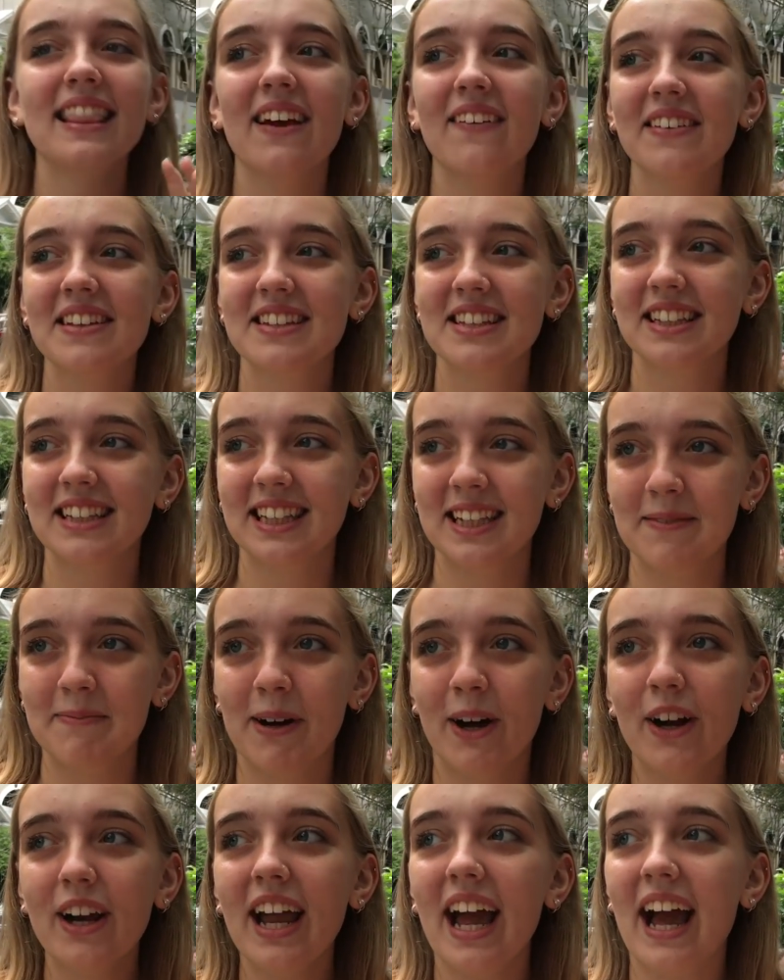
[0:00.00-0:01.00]
There was a
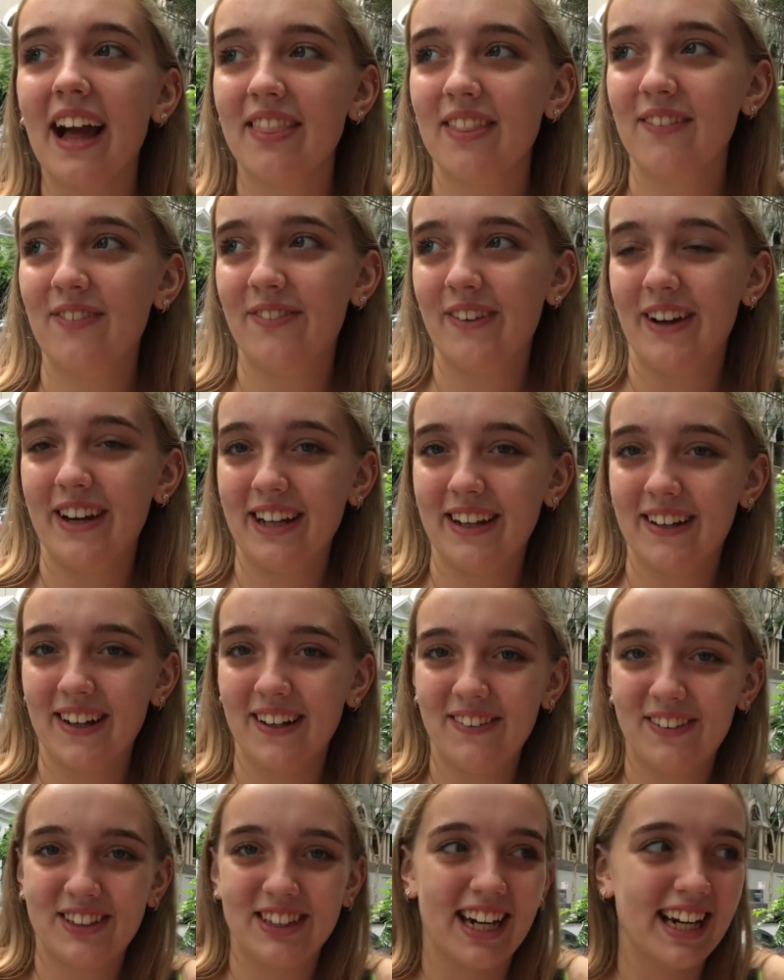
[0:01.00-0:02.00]
limo at the Fernie
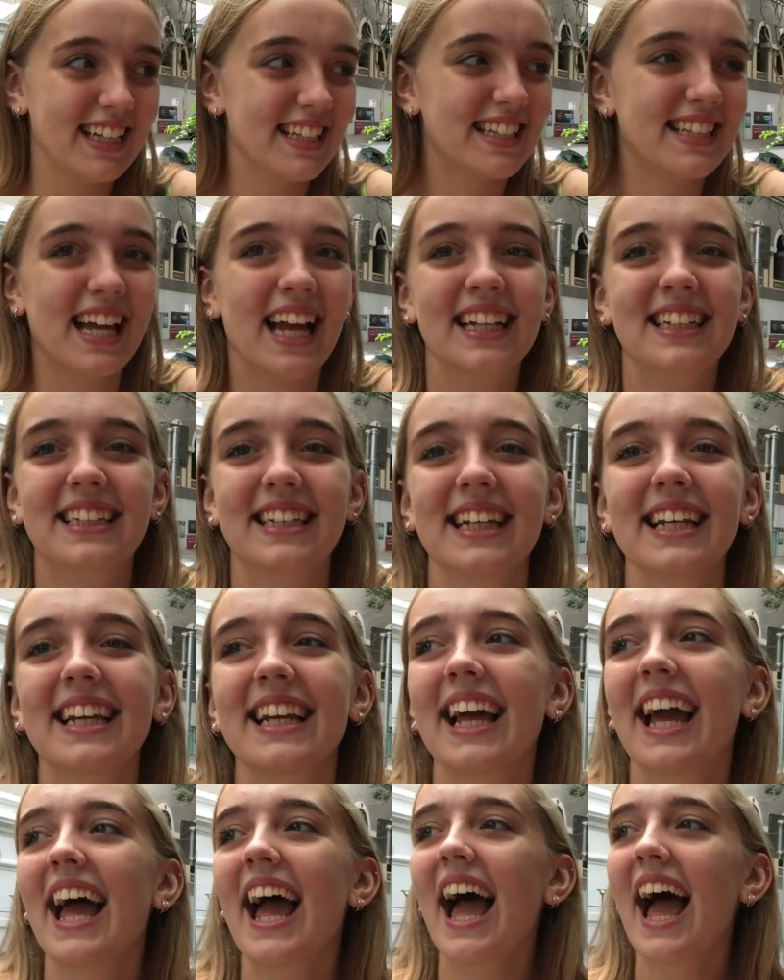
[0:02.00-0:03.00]
Grove train station
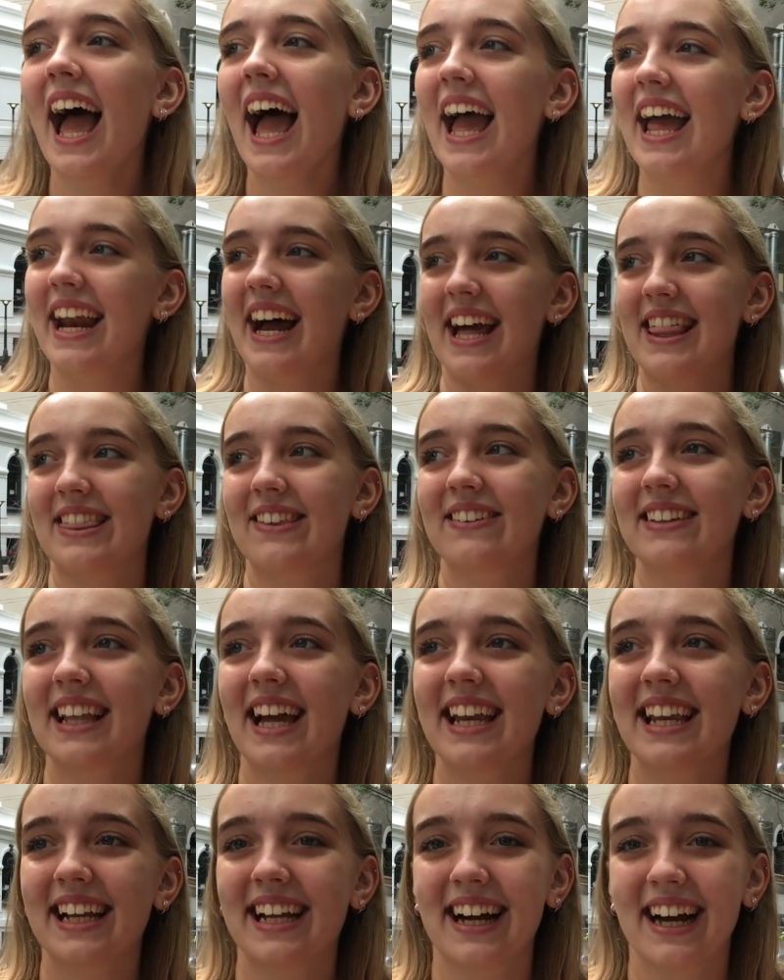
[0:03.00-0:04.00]
and I thought
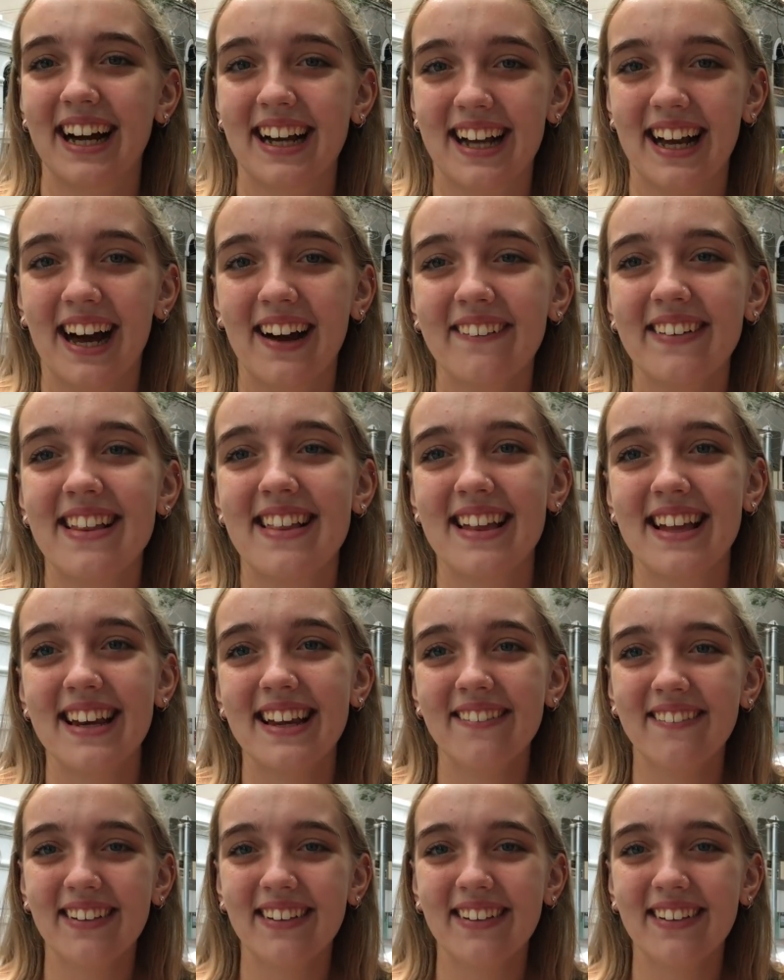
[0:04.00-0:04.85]
Lady Gaga was in